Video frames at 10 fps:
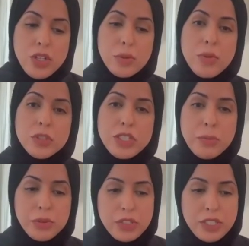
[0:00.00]
the
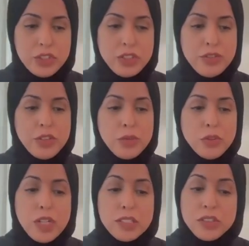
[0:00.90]
promotion and protection of
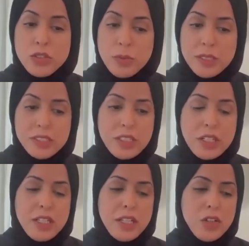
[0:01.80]
human rights
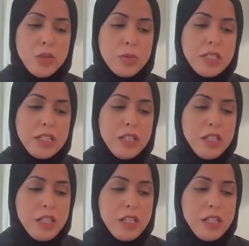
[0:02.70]
domestically and globally.